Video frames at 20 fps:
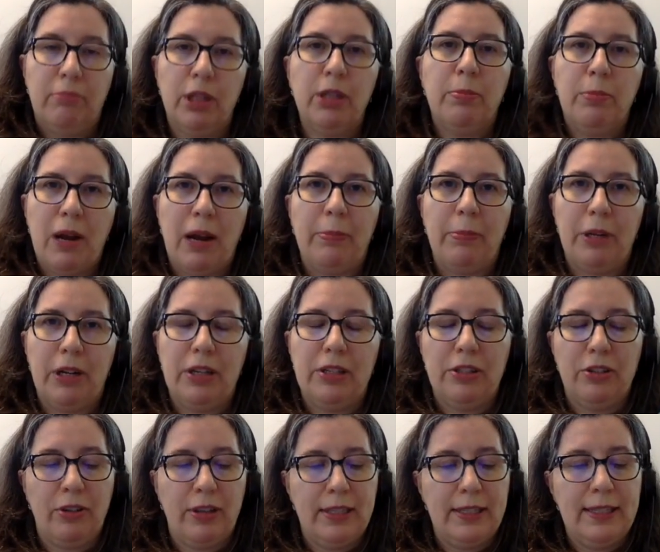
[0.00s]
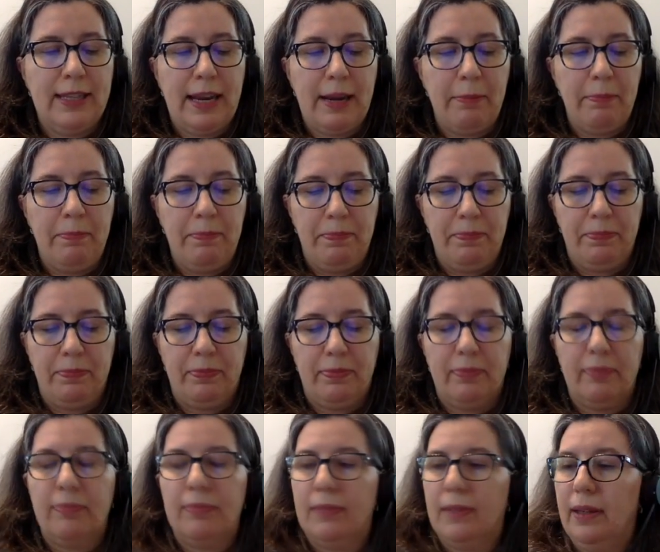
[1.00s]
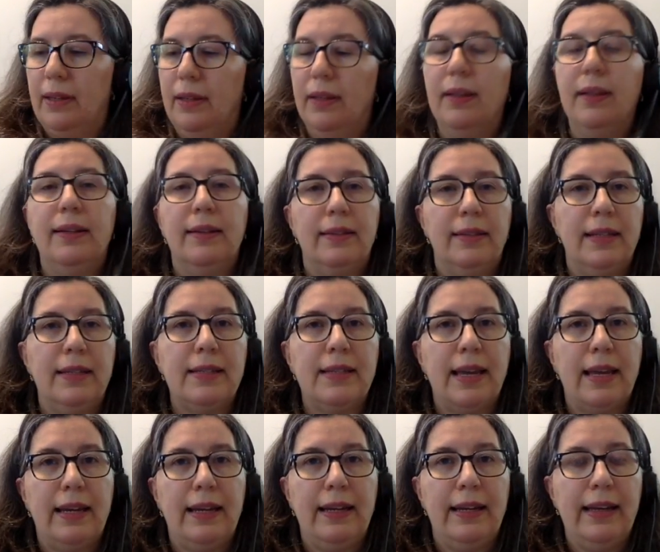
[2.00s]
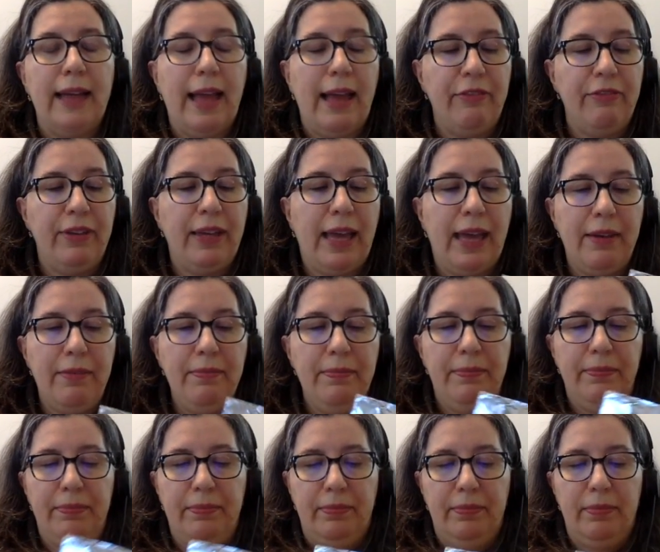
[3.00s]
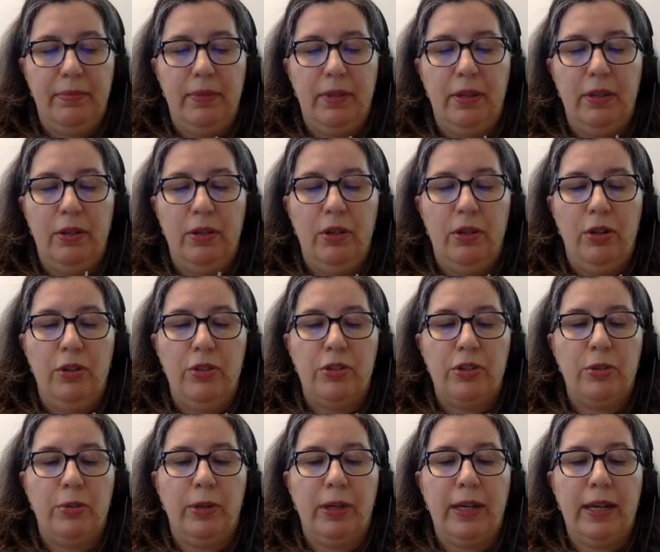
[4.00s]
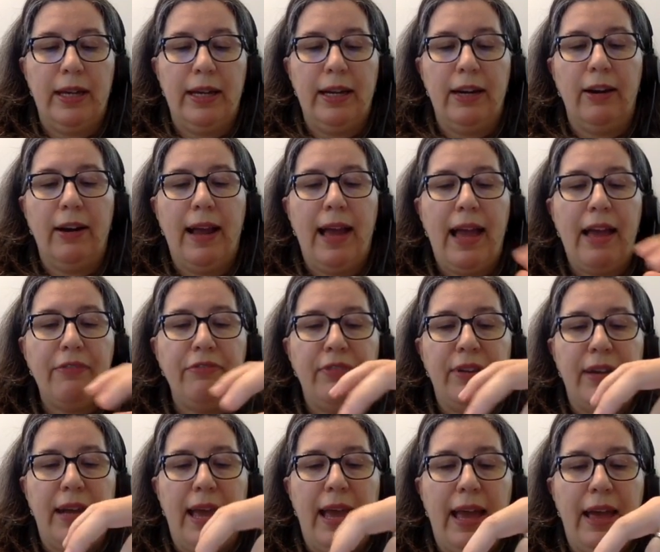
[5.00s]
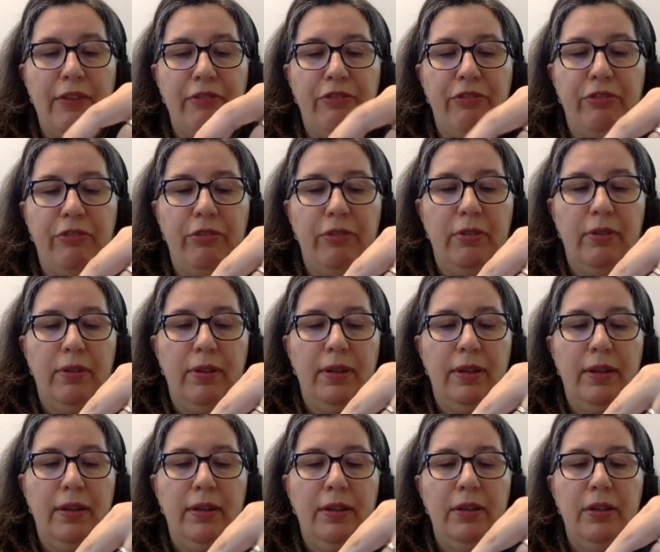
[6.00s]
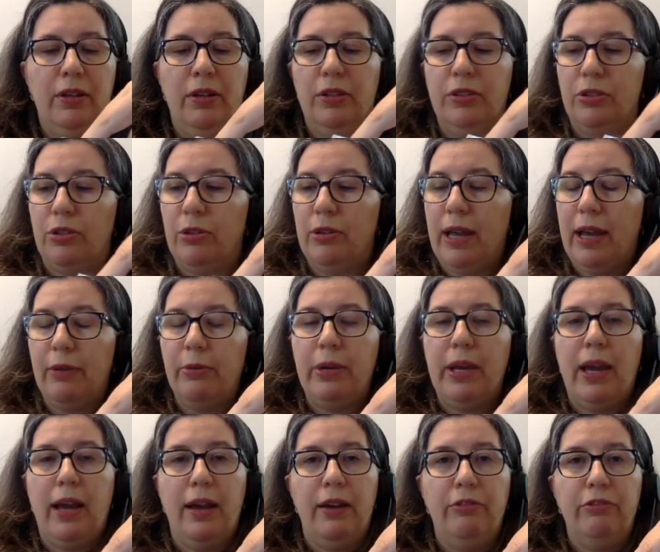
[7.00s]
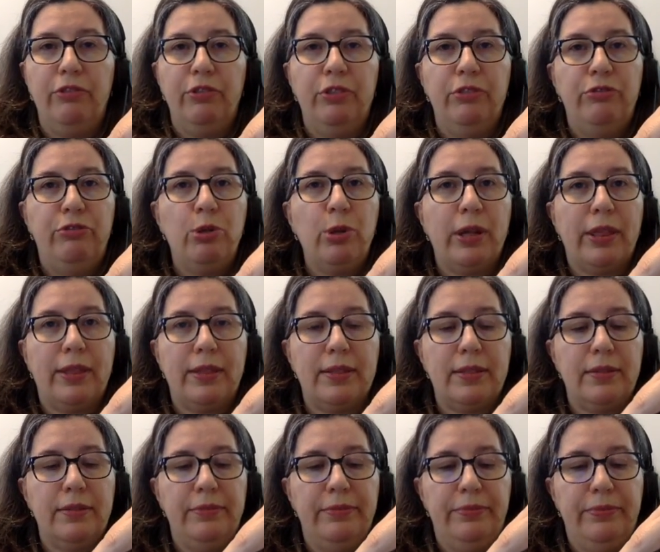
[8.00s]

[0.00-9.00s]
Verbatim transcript: The properties are the same. Let's cut it in half again. So we're cutting our half and half. So now we have fourths.